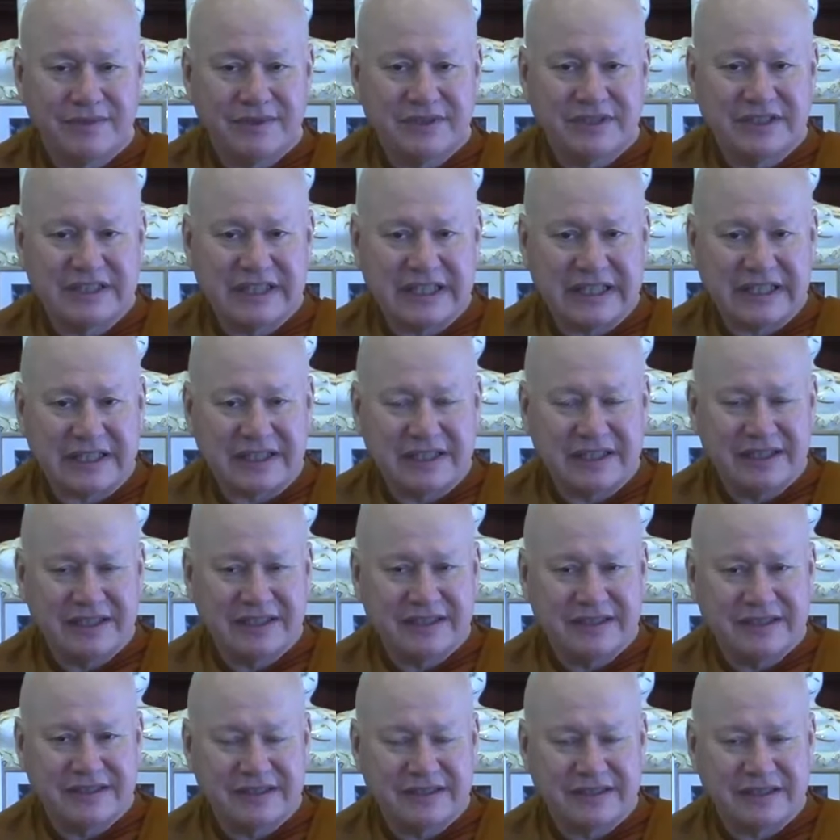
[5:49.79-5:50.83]

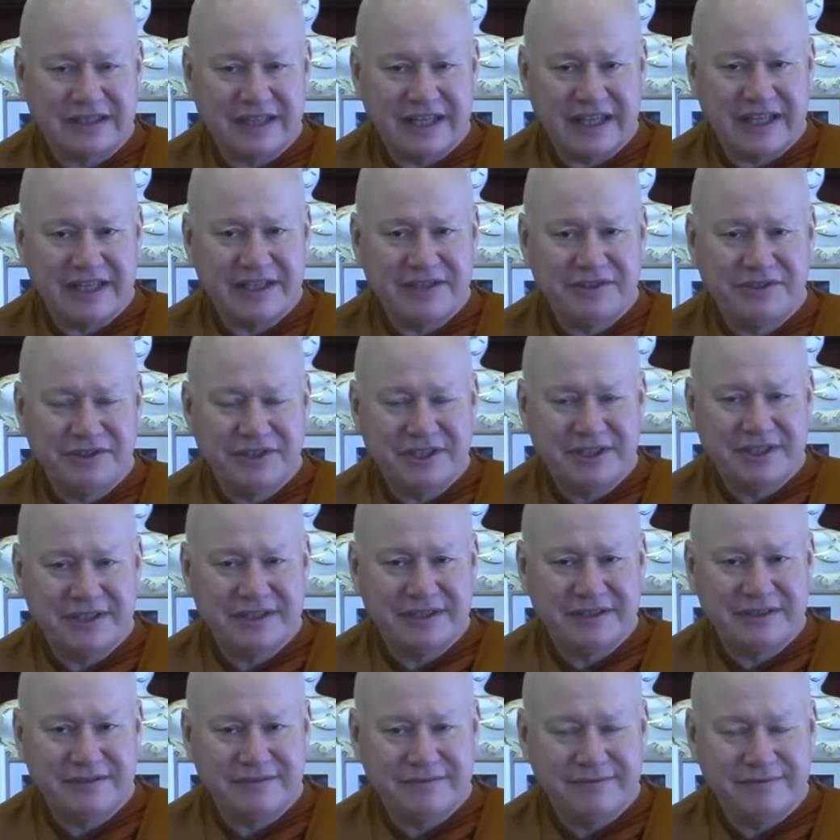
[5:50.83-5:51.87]
sickness,
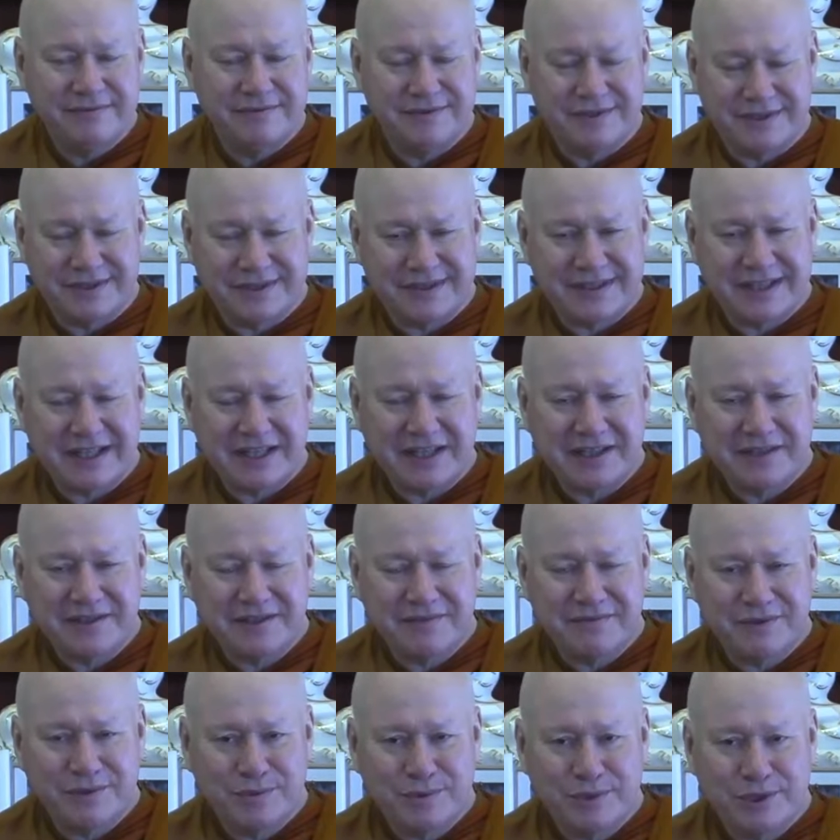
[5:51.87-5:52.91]
aging, the state
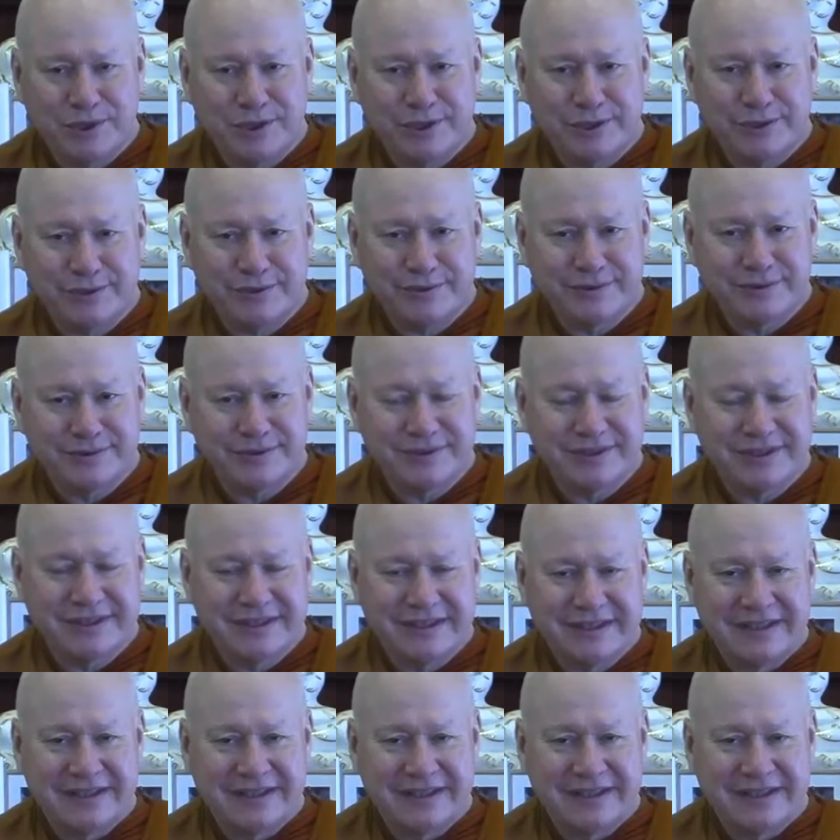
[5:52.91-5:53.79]
of the world,